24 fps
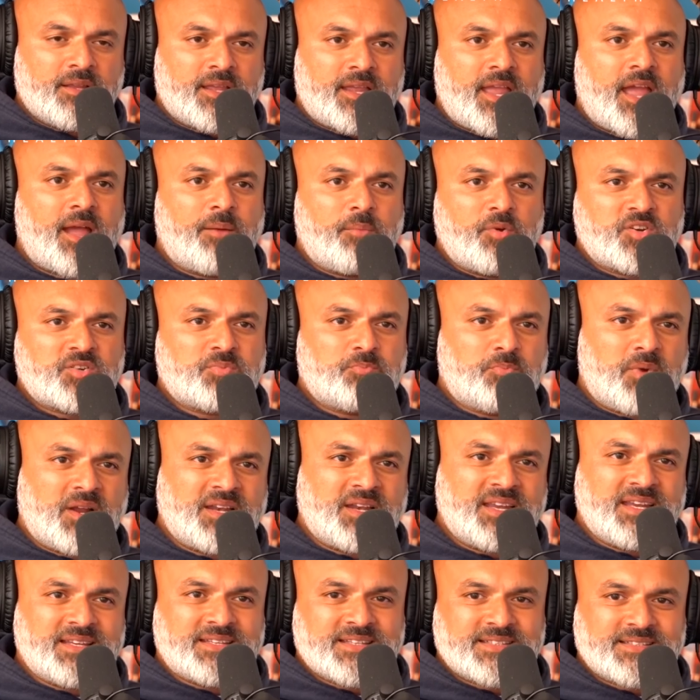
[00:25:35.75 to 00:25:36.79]
Like, how much
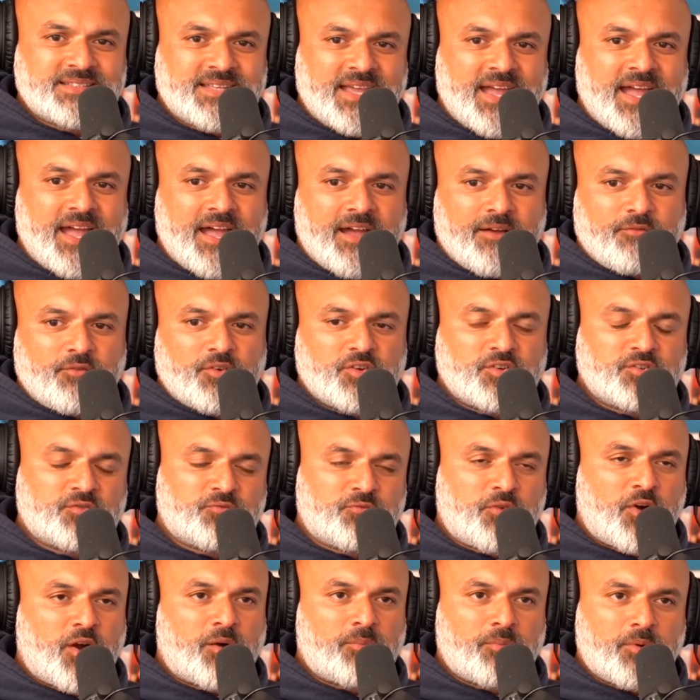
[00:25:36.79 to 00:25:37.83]
money does that average
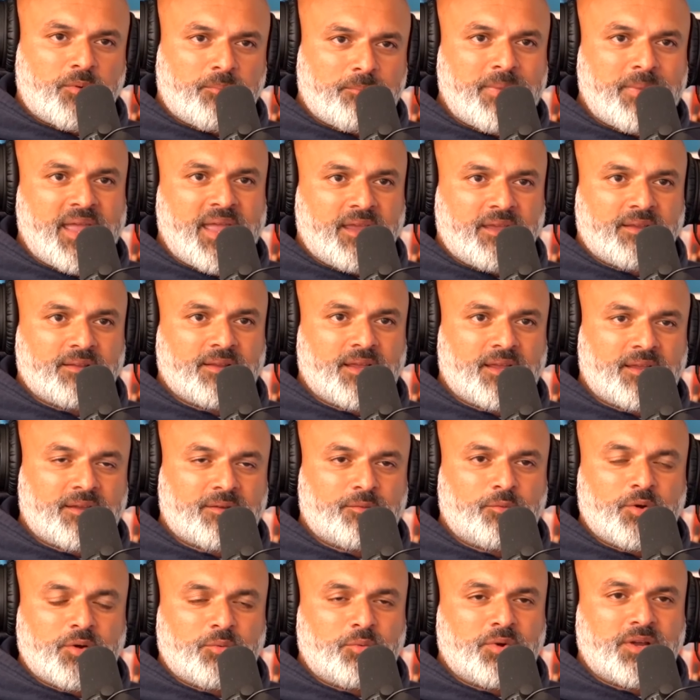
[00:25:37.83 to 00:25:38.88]
farmer make? Like,
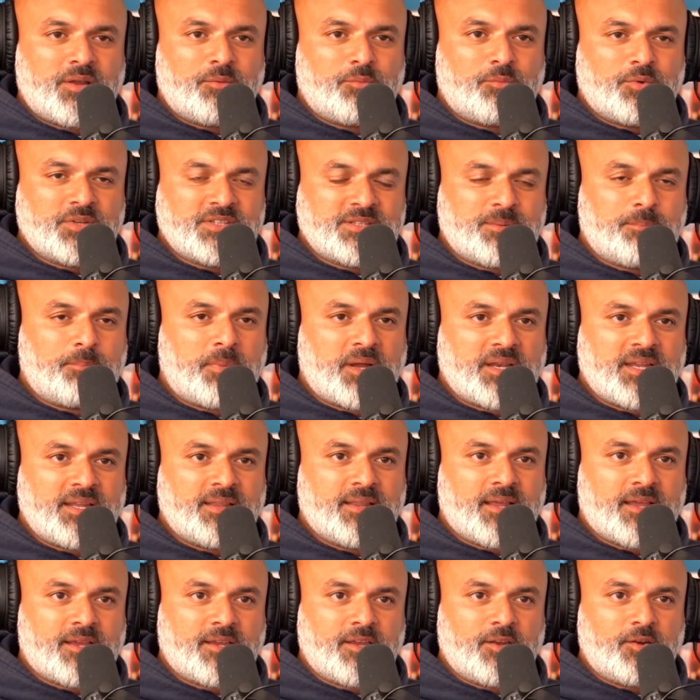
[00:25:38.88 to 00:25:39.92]
what's the money
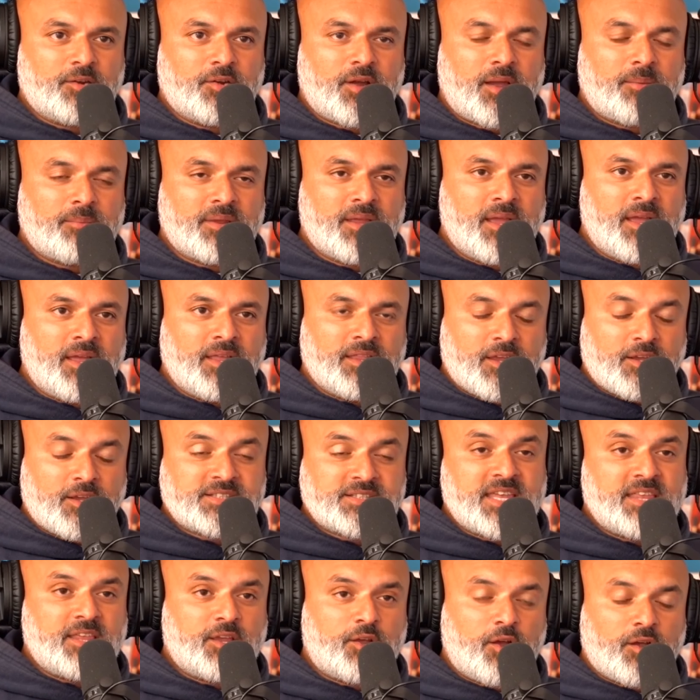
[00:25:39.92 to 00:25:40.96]
like? You know, they
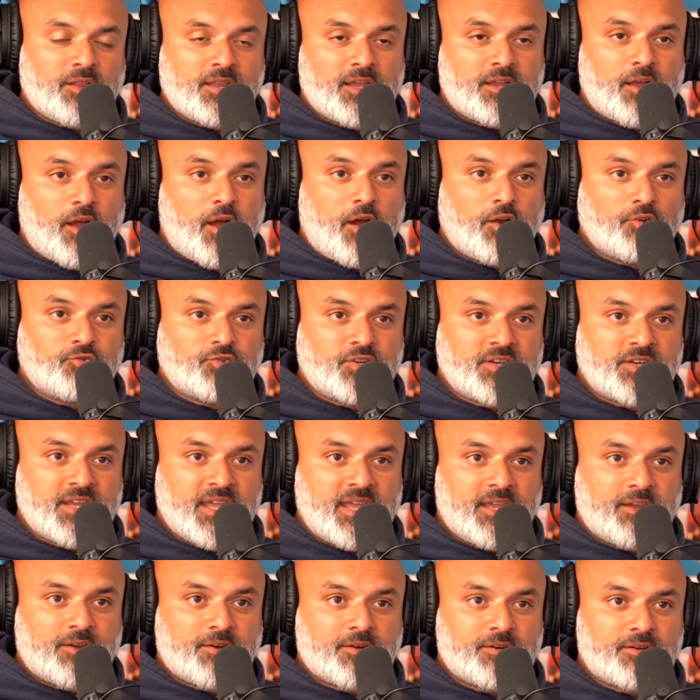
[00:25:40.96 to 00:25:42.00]
say they got like 100
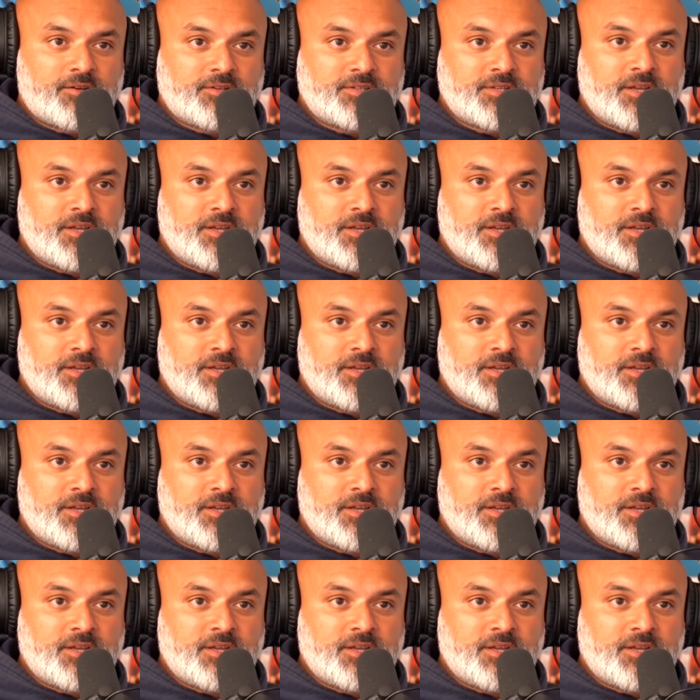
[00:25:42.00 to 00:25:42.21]
acres